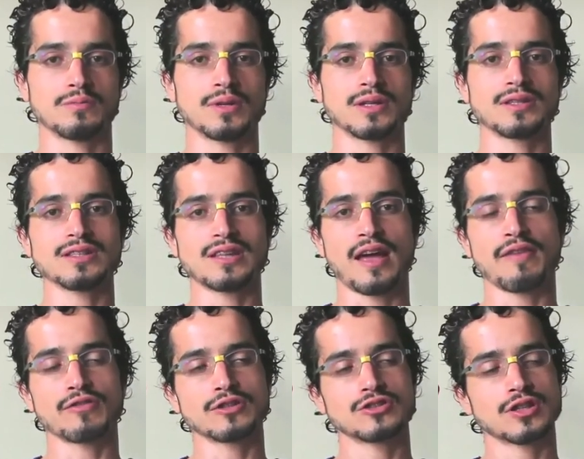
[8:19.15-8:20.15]
But this
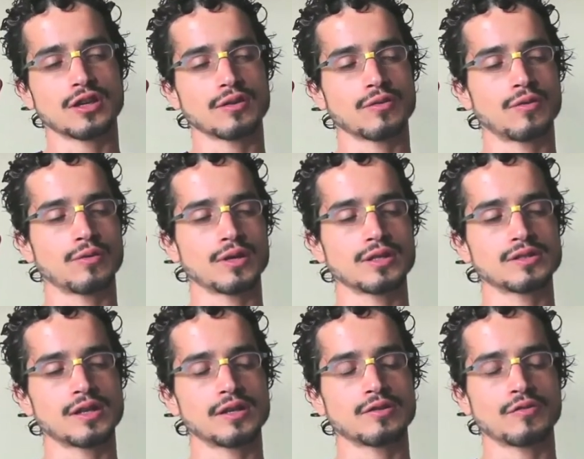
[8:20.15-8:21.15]
average can go
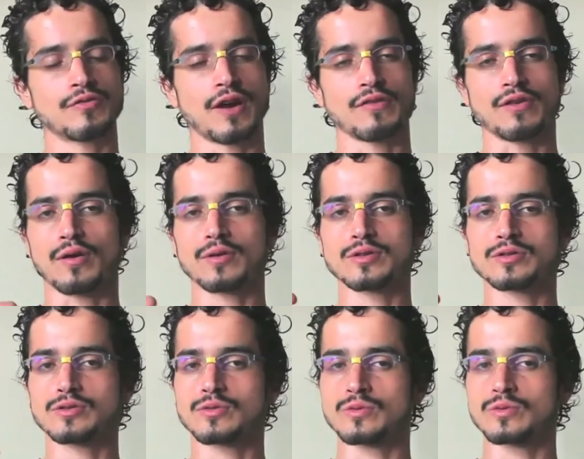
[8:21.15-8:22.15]
easily to 5
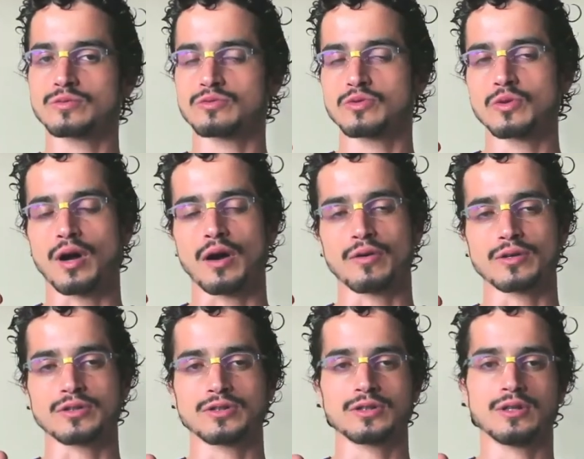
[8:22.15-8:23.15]
hours to 2
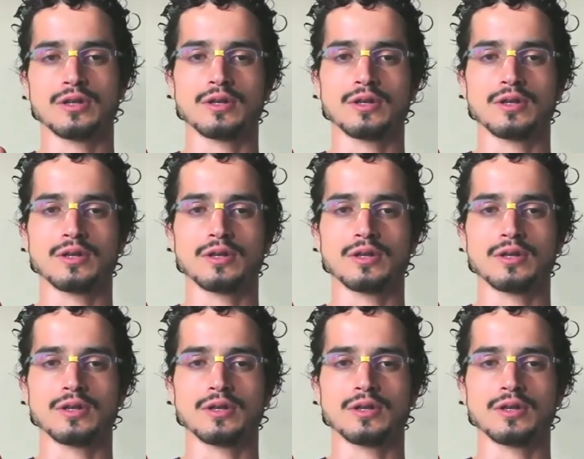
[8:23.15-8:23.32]
hours,